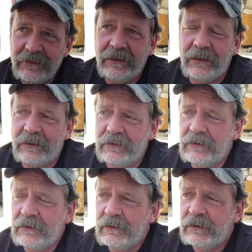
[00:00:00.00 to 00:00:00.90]
Yeah.
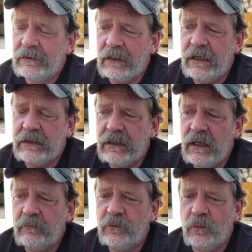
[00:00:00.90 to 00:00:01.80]
I
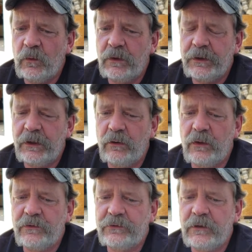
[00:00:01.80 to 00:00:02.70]
came to work here
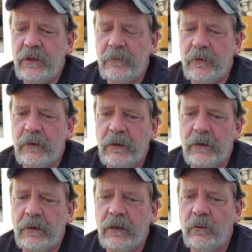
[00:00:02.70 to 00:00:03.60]
at Sabre,
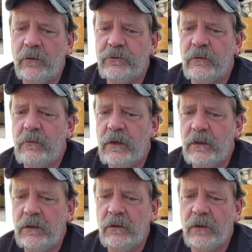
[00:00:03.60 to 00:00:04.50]
and I was
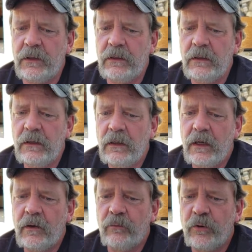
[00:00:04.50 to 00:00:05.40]
immediately
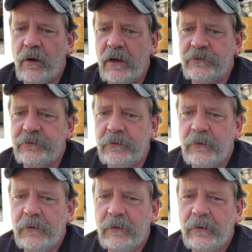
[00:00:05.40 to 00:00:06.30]
impressed
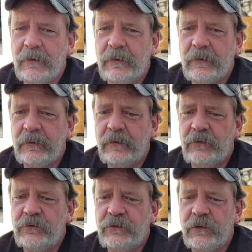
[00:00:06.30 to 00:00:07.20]

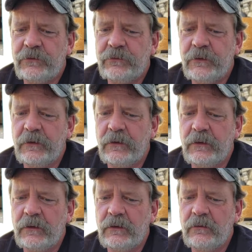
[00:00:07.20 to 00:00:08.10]
and just
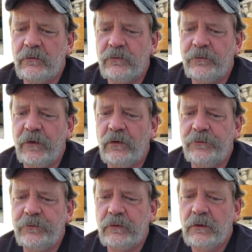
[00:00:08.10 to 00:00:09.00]
felt
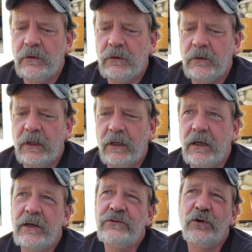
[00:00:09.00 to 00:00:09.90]
that I
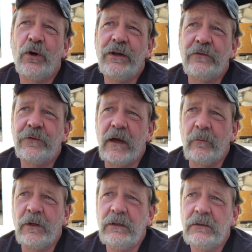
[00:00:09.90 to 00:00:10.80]
had joined a
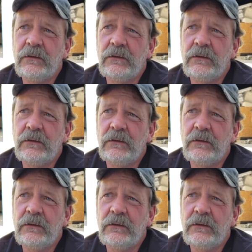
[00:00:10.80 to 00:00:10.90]
family.